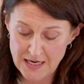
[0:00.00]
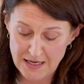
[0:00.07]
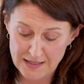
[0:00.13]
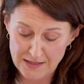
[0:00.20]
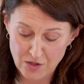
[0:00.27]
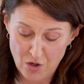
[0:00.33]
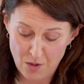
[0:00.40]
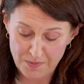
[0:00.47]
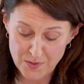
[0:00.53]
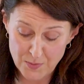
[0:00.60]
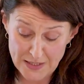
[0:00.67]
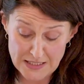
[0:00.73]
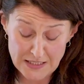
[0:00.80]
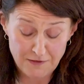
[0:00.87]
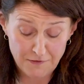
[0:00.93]
and
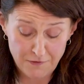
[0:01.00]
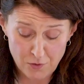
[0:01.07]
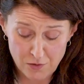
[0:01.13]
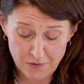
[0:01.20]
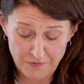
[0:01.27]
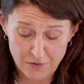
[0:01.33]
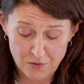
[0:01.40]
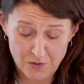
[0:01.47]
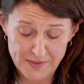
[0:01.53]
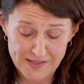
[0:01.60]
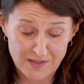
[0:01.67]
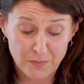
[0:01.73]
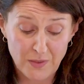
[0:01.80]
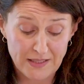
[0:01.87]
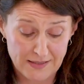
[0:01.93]
COP24 form
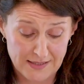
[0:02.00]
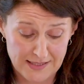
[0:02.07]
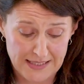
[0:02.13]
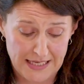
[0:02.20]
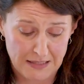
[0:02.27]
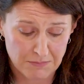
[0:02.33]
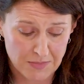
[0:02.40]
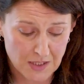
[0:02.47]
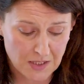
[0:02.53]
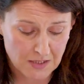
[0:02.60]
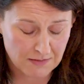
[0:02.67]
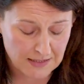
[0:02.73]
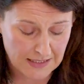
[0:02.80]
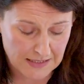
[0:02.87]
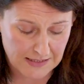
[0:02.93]
is a witness statement
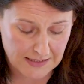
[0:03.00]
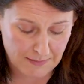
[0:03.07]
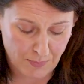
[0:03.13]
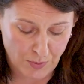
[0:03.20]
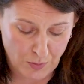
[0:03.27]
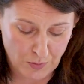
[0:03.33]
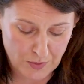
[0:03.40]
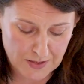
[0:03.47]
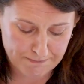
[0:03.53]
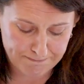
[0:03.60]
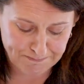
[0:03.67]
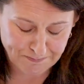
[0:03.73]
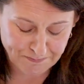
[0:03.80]
in support.